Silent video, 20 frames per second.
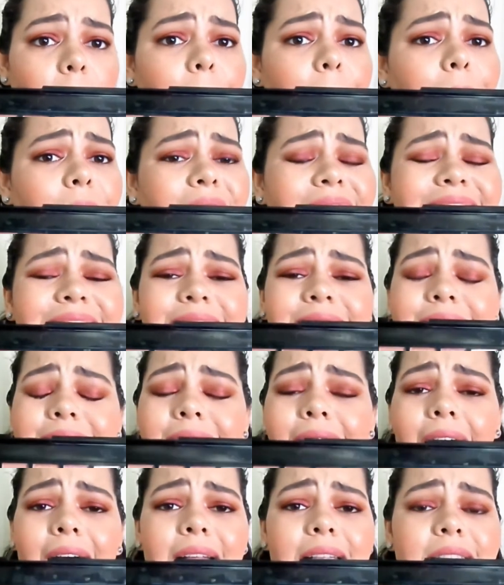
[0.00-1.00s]
but
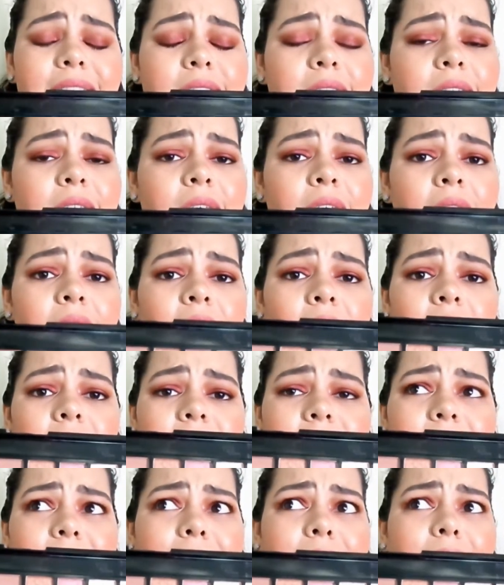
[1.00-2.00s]
not
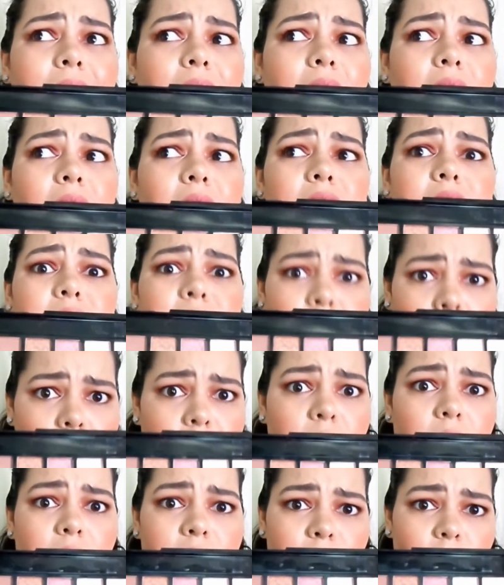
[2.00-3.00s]
like a
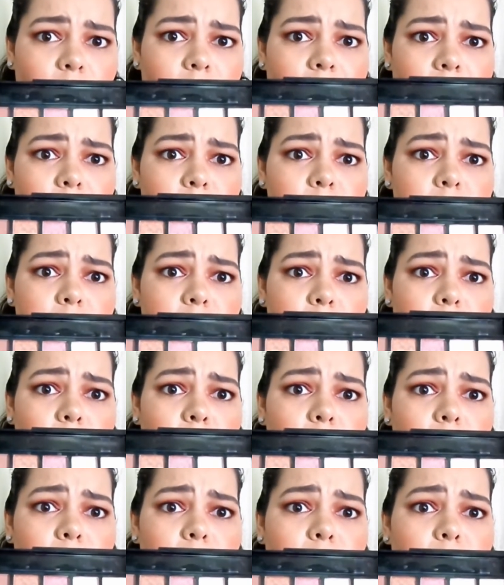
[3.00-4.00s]
ton of fallout.
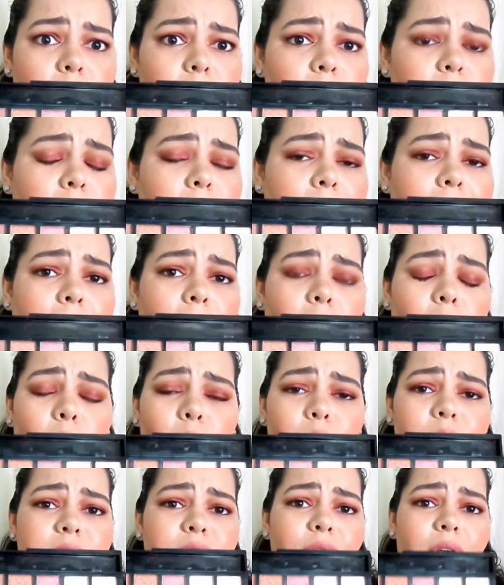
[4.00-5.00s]
So like I
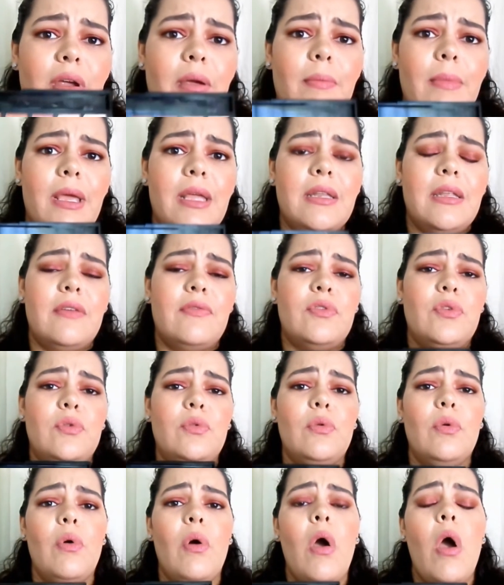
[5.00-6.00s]
always recommend, if
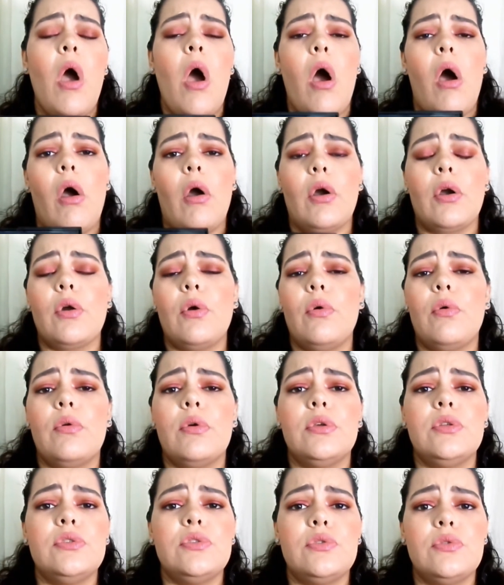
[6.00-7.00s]
you are
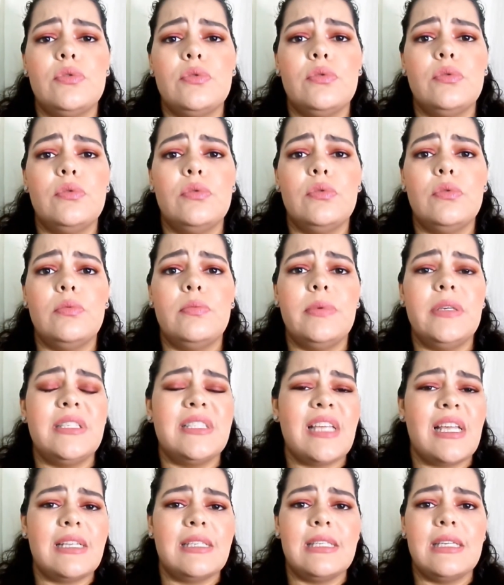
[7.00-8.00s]
going to be
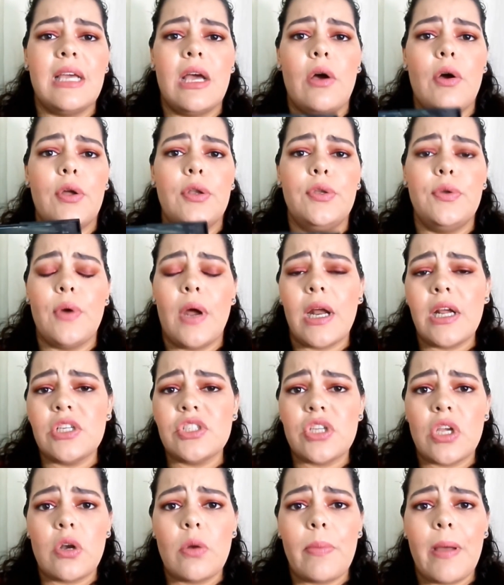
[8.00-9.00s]
testing out a new
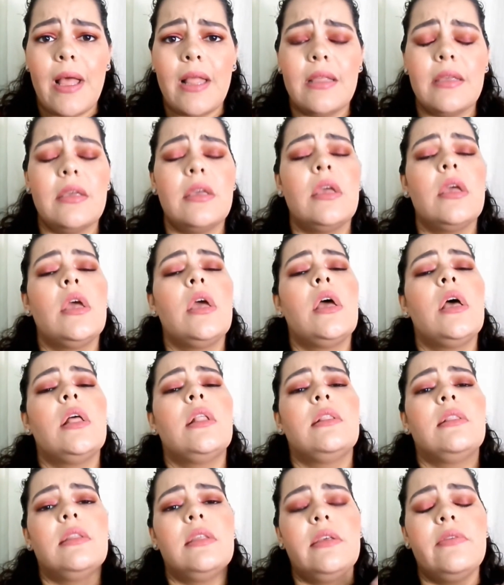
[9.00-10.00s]
eyeshadow palette,
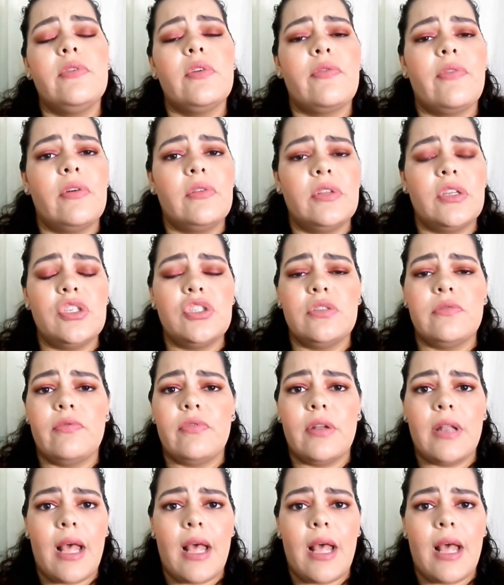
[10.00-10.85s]
leave your foundation for